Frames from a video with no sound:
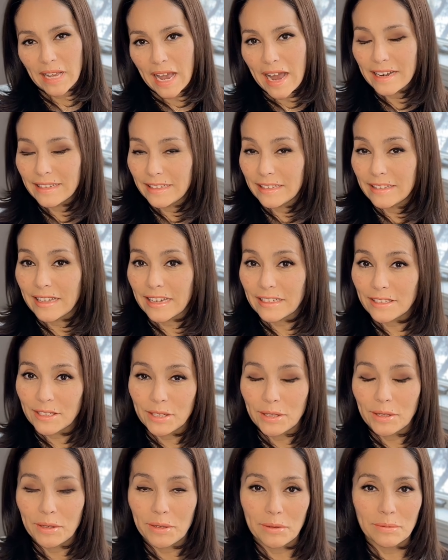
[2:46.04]
I did that
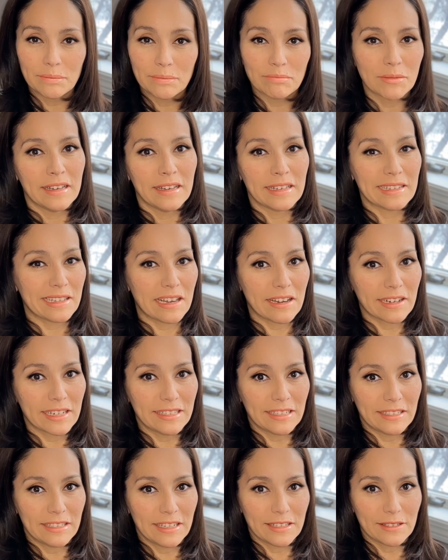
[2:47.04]
too. As long
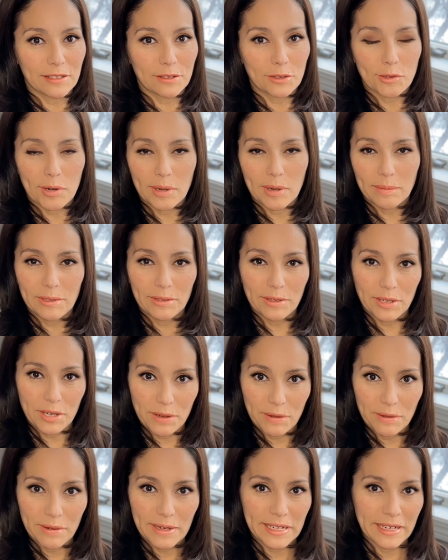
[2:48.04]
as it doesn't trouble
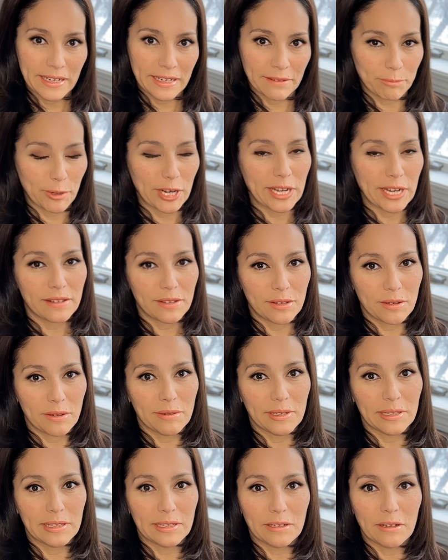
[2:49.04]
you and brings
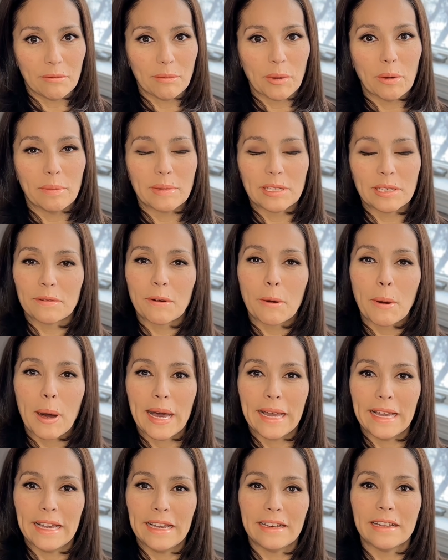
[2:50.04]
you a little moment of
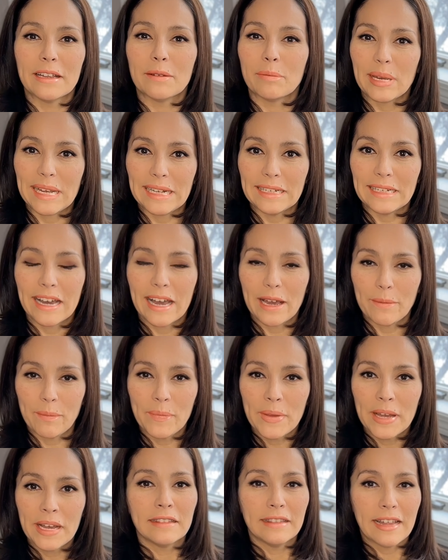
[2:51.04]
quiet and me time,
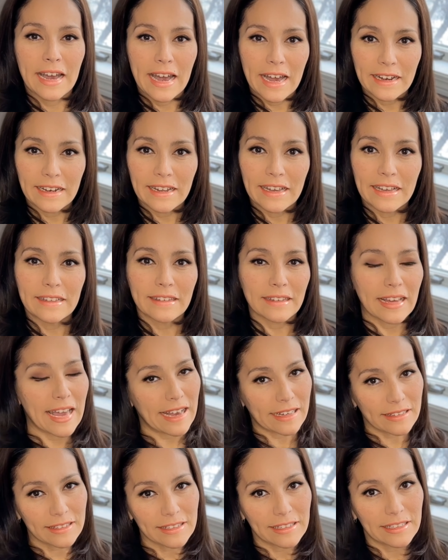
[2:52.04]
that is
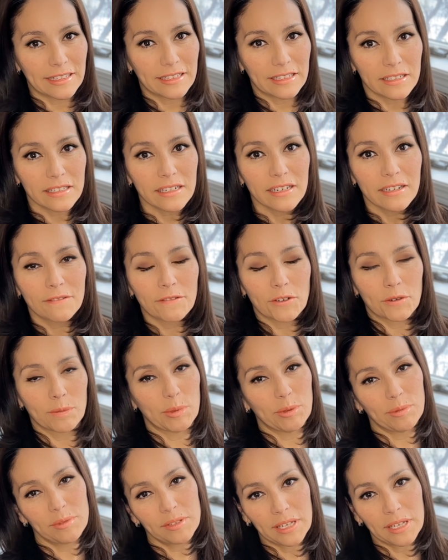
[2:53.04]
excellent for
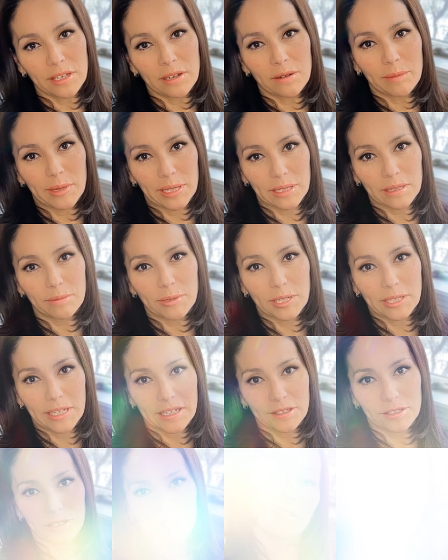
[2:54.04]
boosting your milk
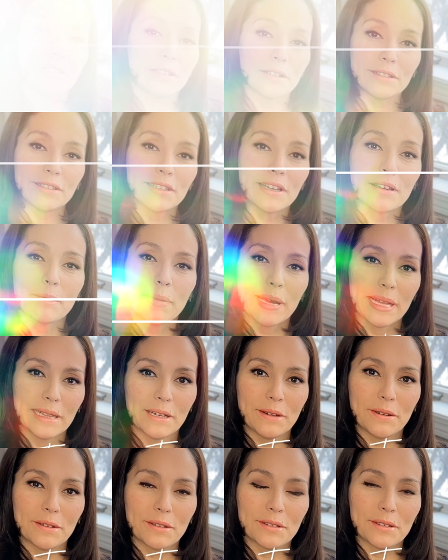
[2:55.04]
production. Nursing
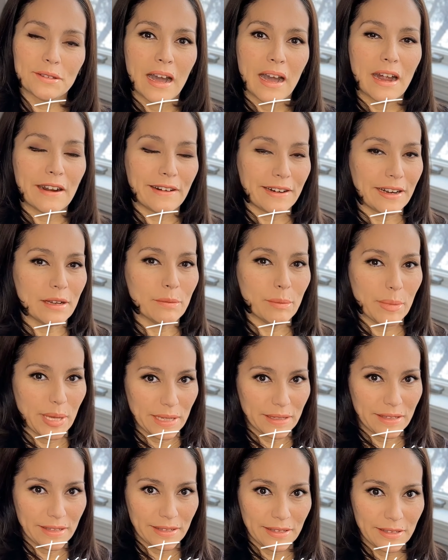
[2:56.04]
pillows are a
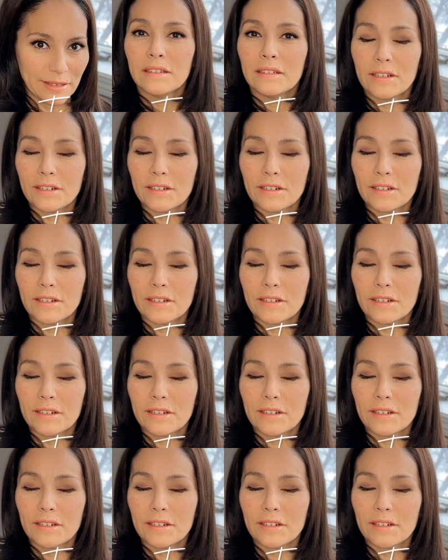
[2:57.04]
must.